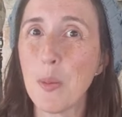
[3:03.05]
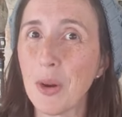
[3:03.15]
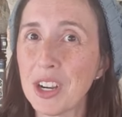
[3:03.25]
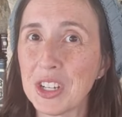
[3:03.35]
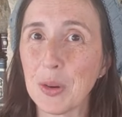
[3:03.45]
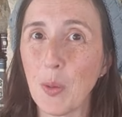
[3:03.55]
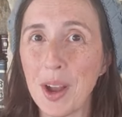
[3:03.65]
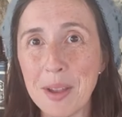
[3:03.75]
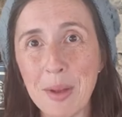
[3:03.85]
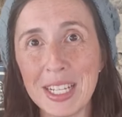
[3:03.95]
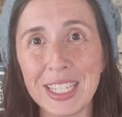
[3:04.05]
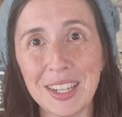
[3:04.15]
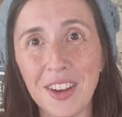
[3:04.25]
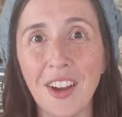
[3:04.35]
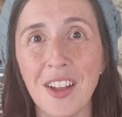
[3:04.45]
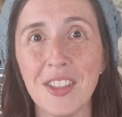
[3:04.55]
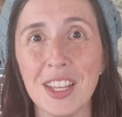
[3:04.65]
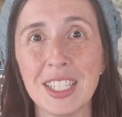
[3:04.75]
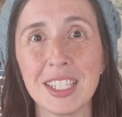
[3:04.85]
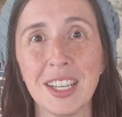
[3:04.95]
no pressure. Why am I stuck on
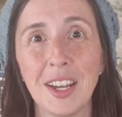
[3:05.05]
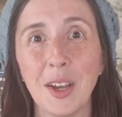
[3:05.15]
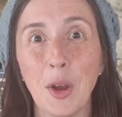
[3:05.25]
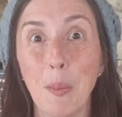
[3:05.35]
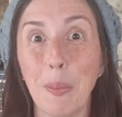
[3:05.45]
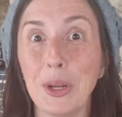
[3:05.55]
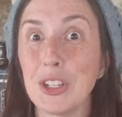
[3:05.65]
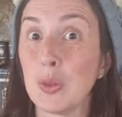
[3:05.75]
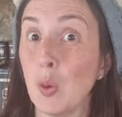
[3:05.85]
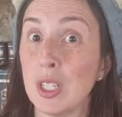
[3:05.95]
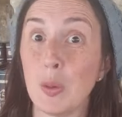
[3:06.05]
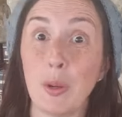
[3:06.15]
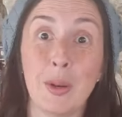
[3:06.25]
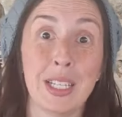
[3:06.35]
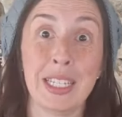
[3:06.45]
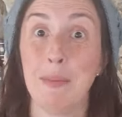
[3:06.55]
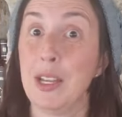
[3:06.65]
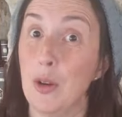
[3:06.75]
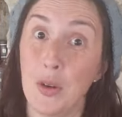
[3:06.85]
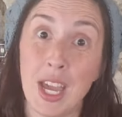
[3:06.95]
this? But it just was what it was. And I'm
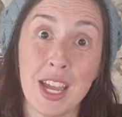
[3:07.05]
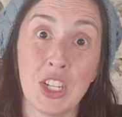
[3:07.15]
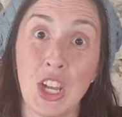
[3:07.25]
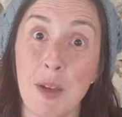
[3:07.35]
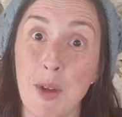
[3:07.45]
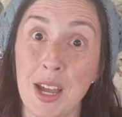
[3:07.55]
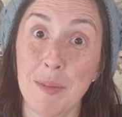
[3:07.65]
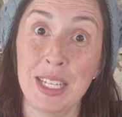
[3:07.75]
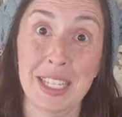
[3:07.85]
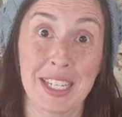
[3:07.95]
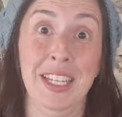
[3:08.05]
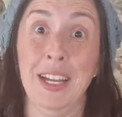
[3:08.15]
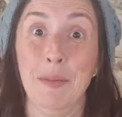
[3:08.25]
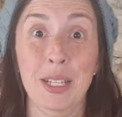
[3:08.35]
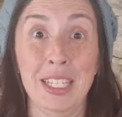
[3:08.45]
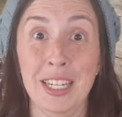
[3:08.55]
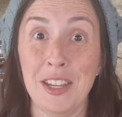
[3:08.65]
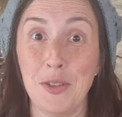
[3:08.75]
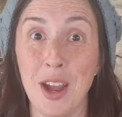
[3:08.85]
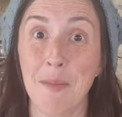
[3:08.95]
like, okay, Hashem, I'm
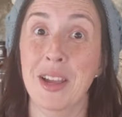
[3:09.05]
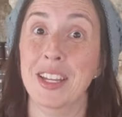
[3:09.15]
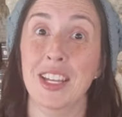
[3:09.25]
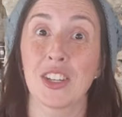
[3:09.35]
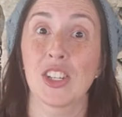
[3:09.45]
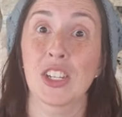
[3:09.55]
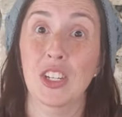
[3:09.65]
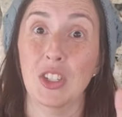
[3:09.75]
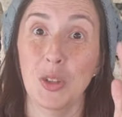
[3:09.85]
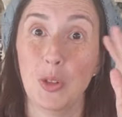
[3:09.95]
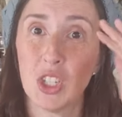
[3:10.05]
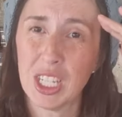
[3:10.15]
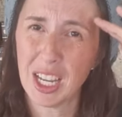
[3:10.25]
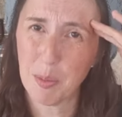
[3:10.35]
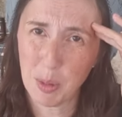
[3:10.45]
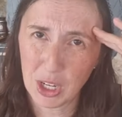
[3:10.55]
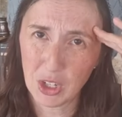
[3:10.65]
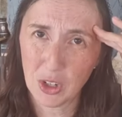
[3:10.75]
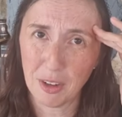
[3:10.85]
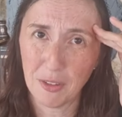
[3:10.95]
listening. You got my attention. So just to get a
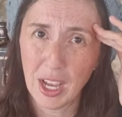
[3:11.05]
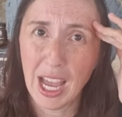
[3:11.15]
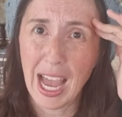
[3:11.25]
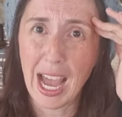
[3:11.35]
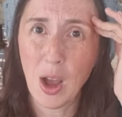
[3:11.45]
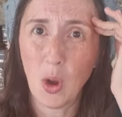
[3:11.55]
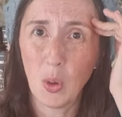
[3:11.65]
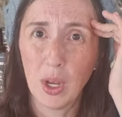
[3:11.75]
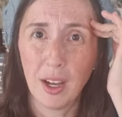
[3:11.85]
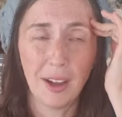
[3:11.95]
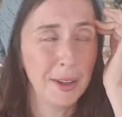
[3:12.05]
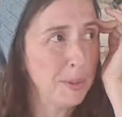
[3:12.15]
picture of how